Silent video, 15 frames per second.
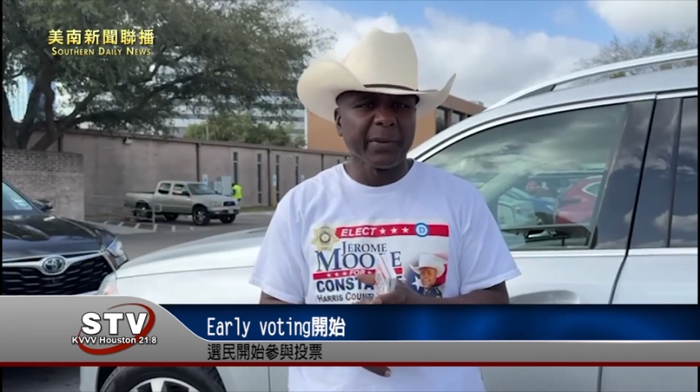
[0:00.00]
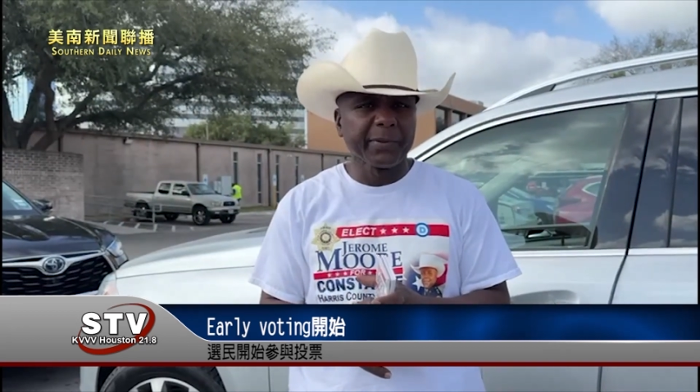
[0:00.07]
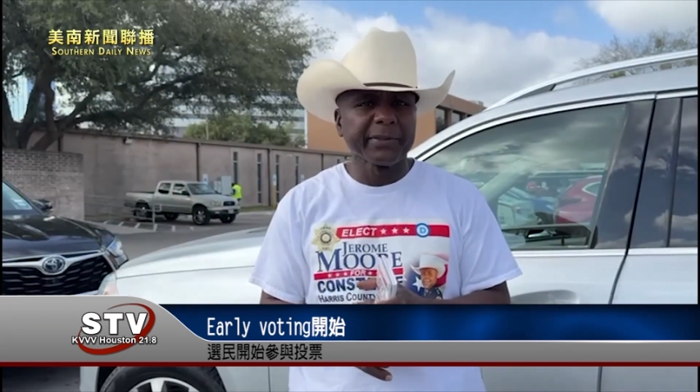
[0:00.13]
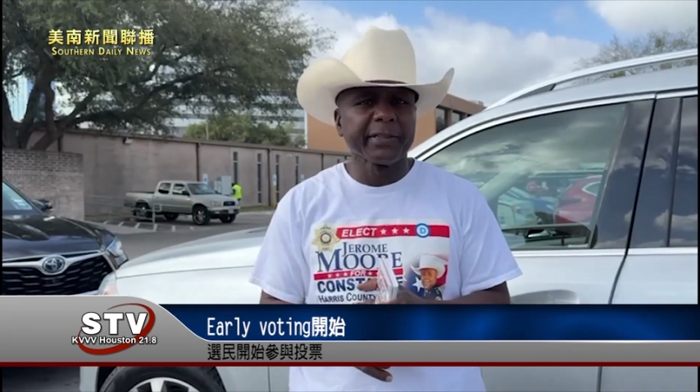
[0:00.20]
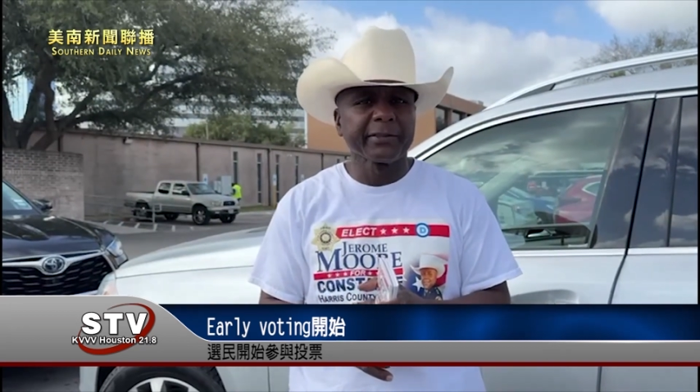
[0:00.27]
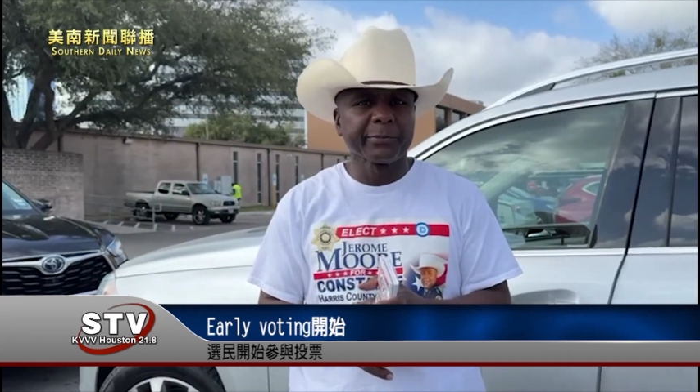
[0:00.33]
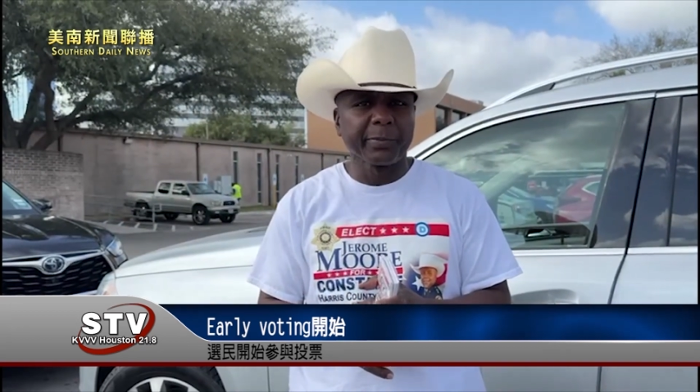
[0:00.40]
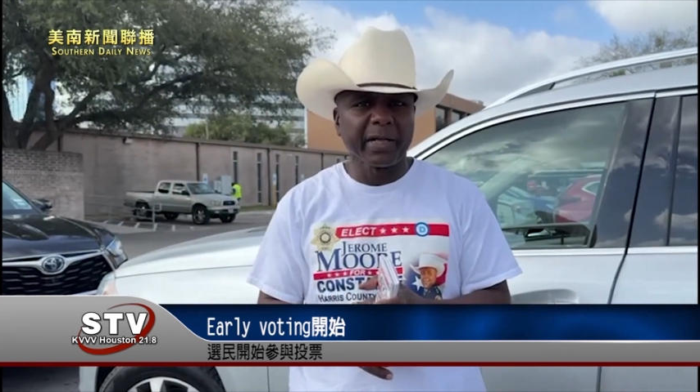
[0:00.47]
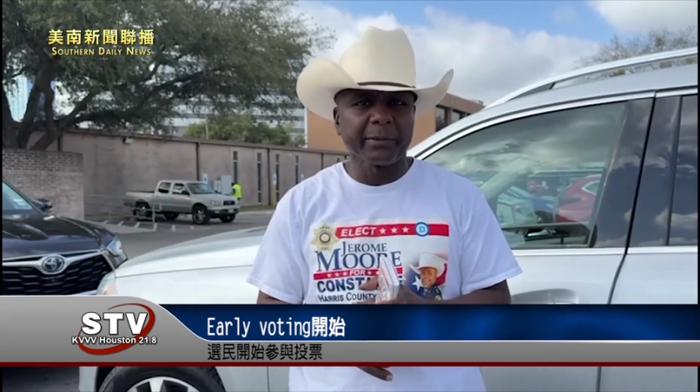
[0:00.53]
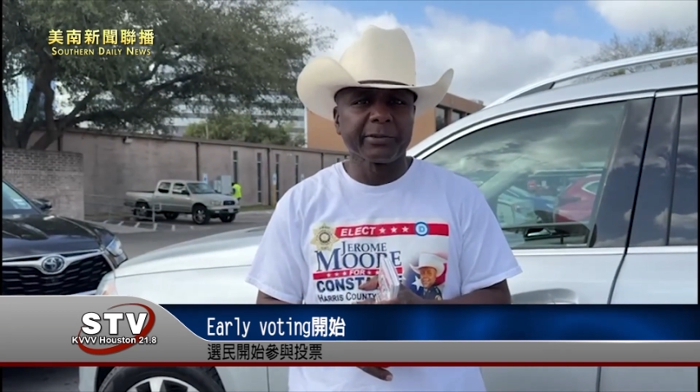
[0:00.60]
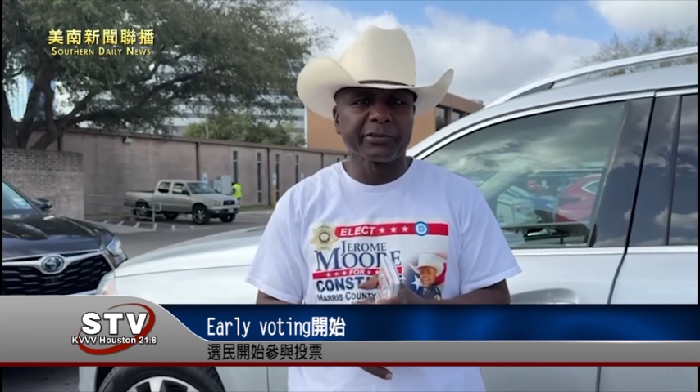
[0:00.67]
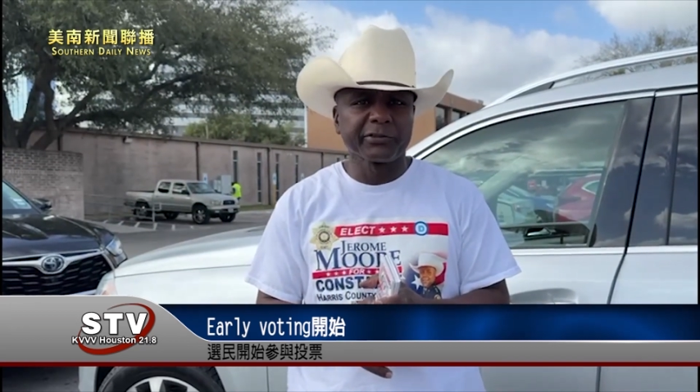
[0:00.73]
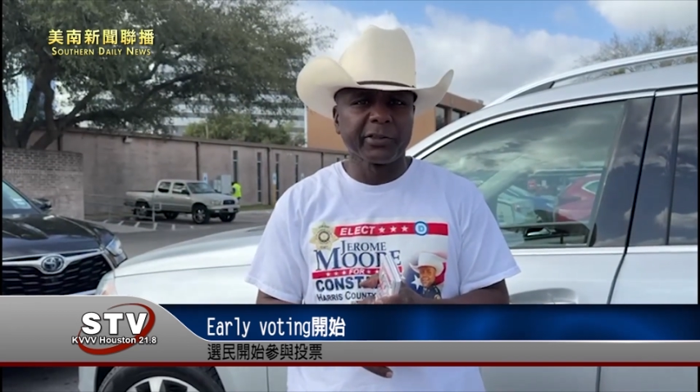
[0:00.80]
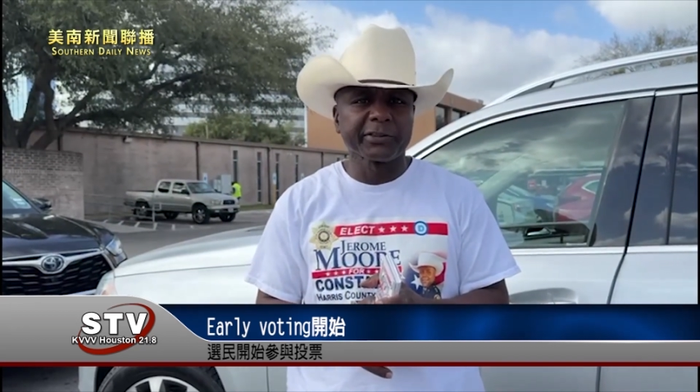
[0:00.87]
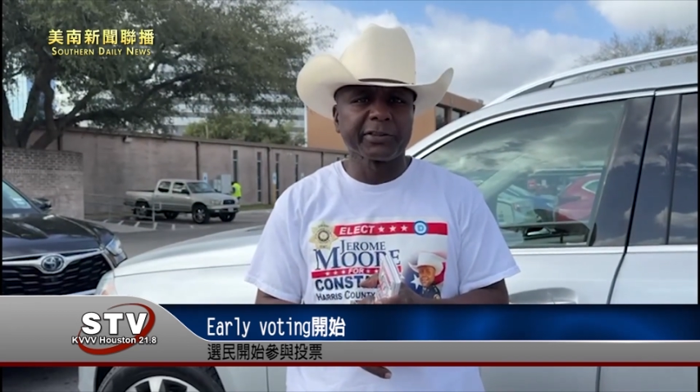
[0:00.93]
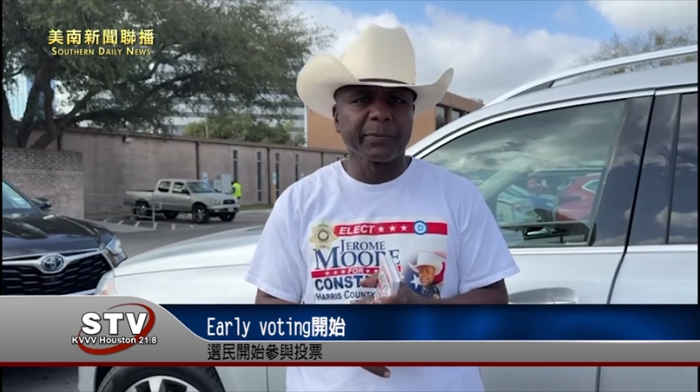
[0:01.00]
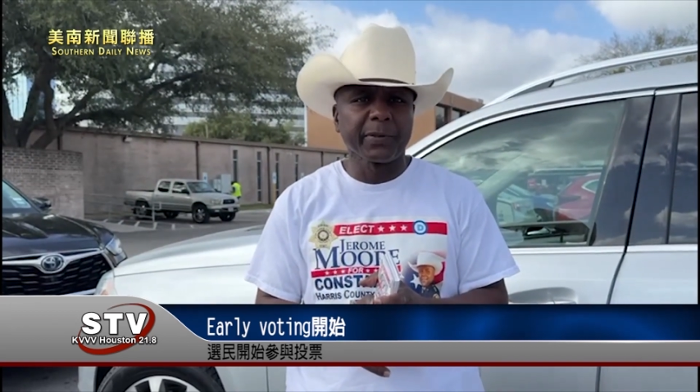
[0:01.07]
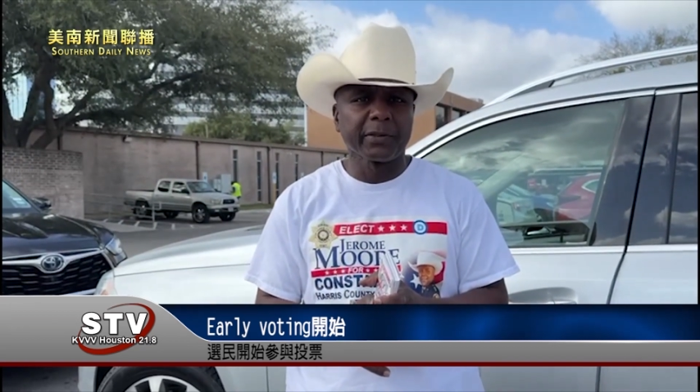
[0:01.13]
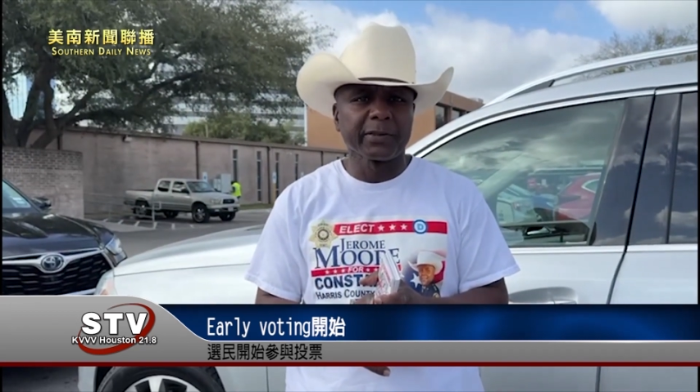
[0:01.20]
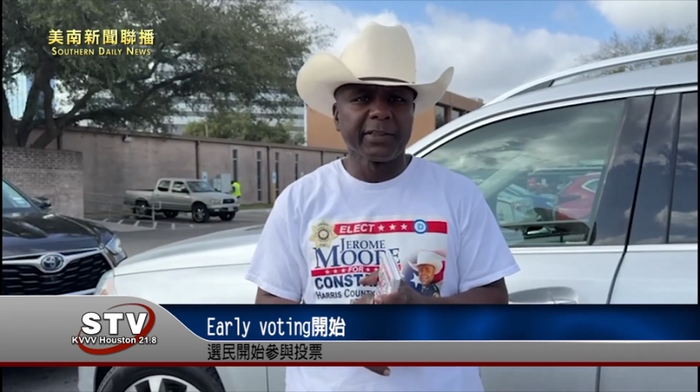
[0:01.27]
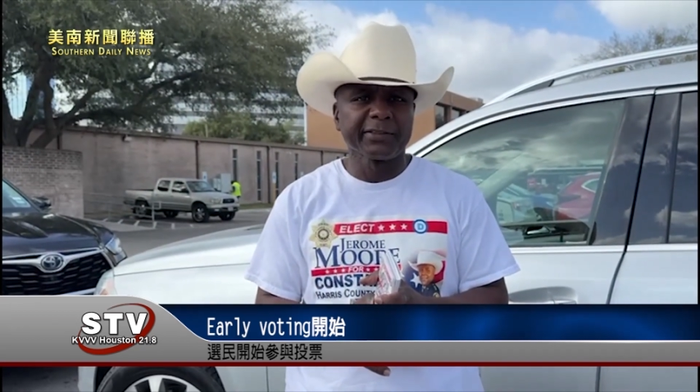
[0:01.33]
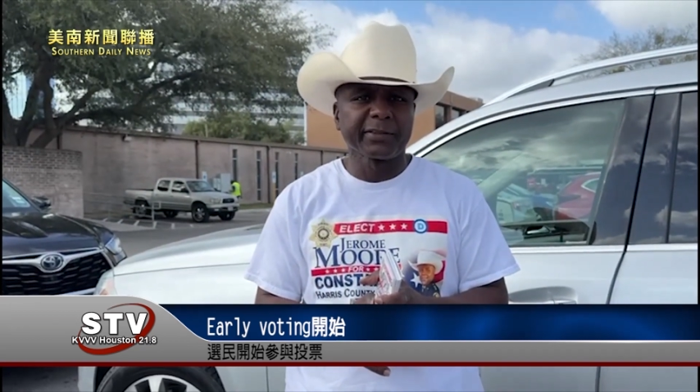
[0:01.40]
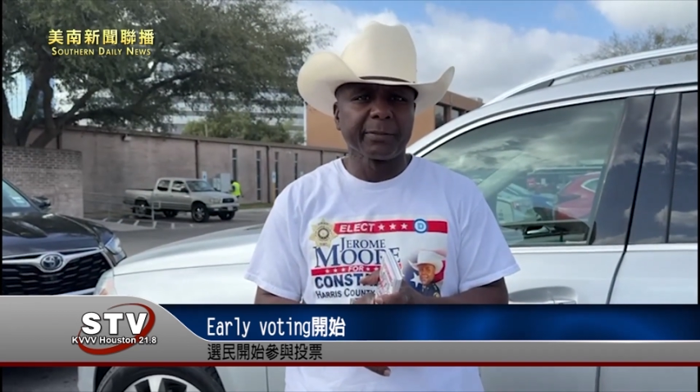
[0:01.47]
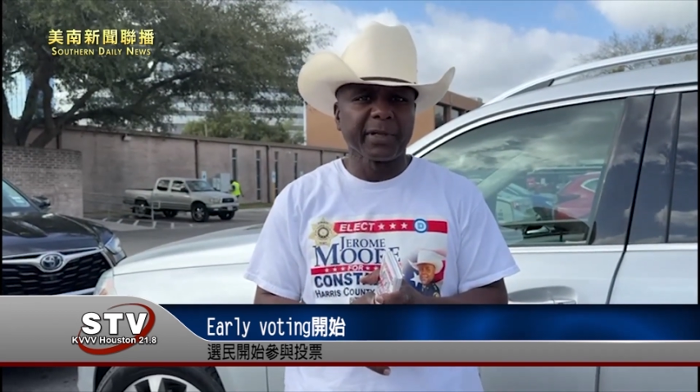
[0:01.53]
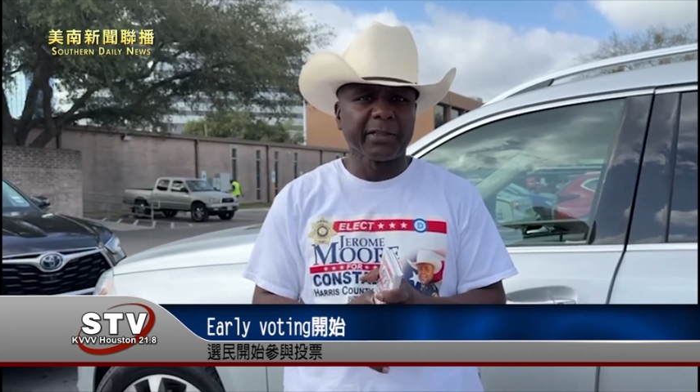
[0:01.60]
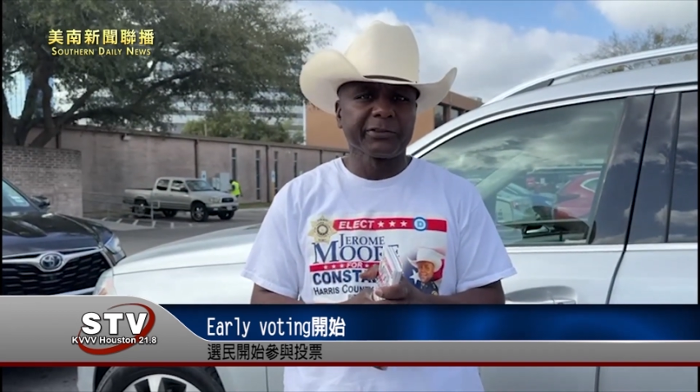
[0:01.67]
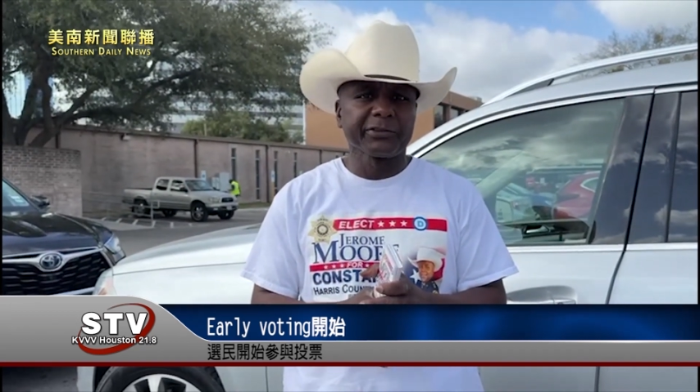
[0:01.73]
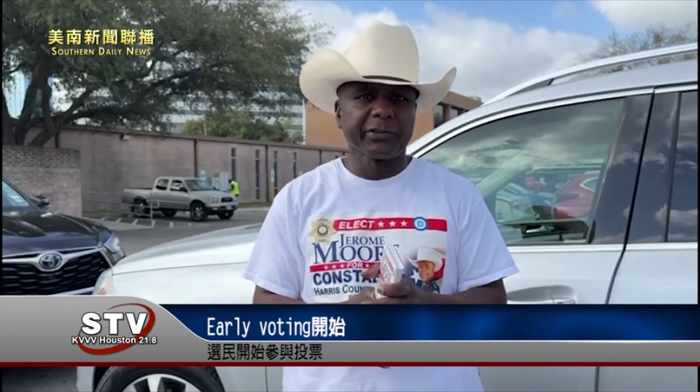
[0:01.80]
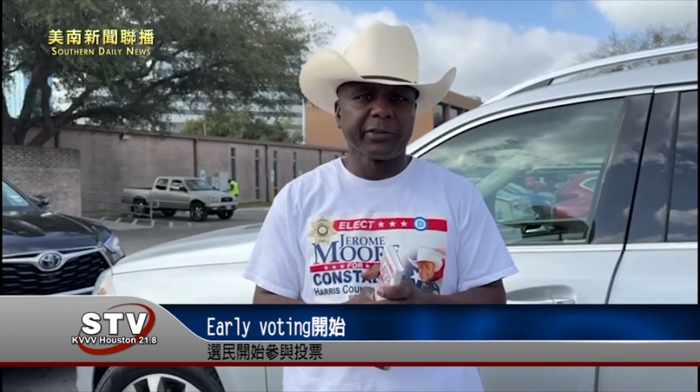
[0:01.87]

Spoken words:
People need to be able to trust the police to make